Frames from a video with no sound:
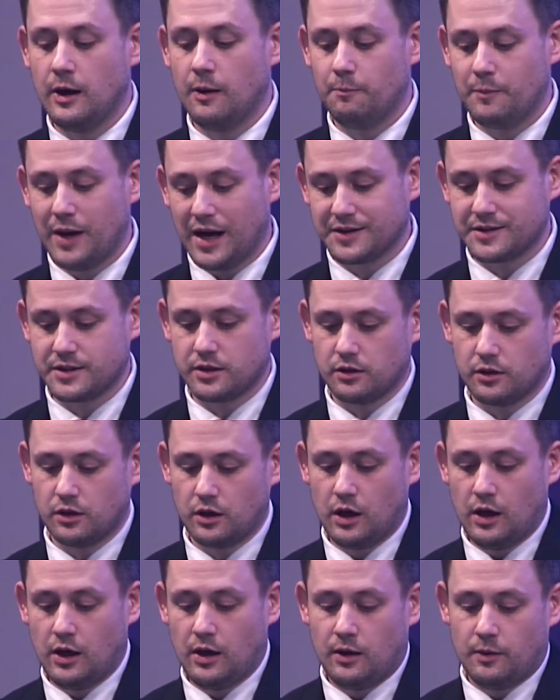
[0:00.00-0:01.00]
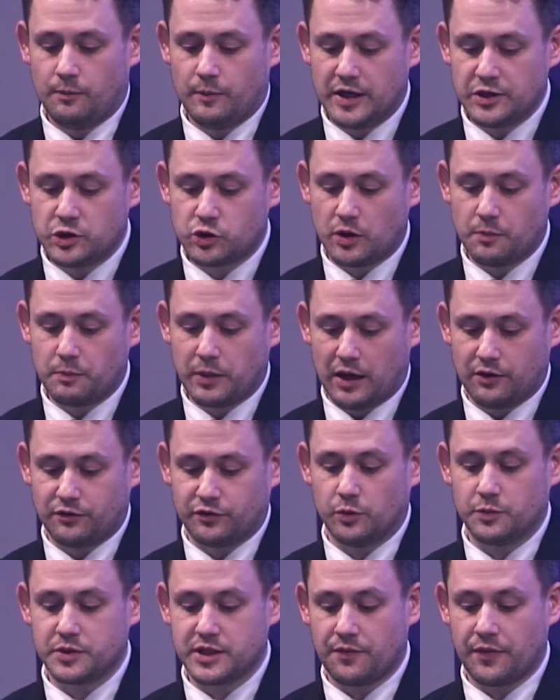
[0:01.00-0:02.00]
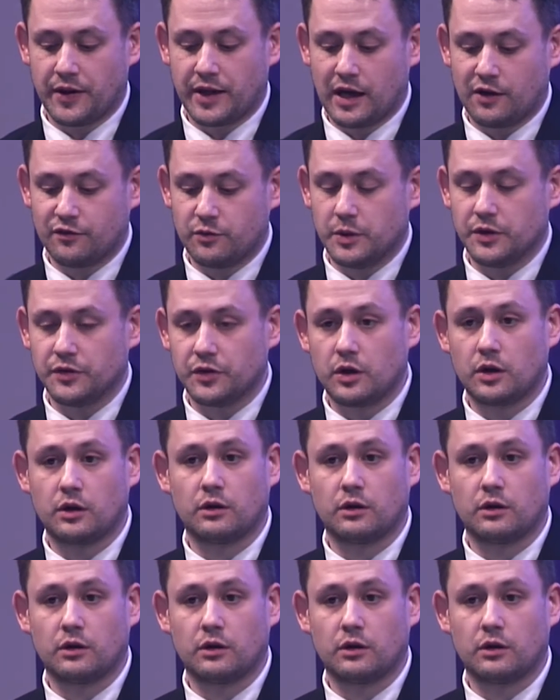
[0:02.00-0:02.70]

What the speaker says: But mainstream platforms and the government